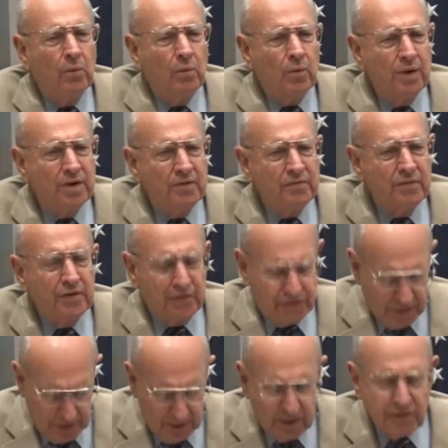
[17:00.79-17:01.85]
One of the
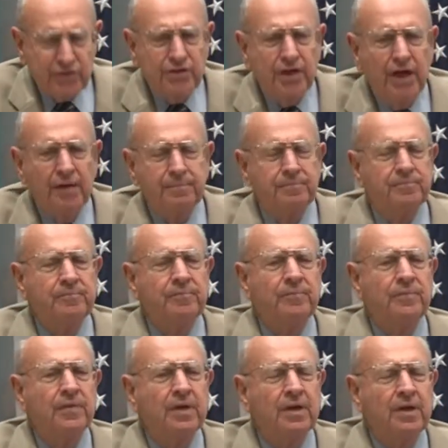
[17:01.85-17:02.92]
things that
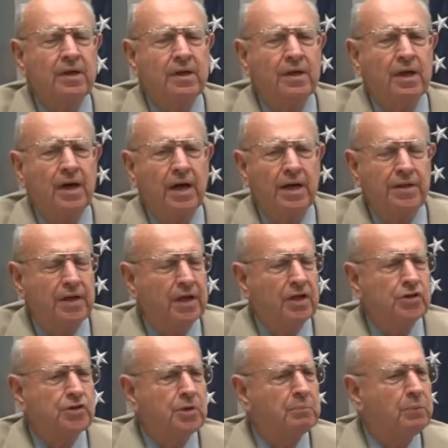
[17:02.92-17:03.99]
I think
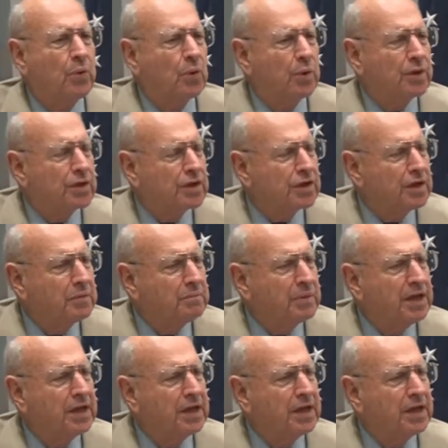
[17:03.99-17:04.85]
is important in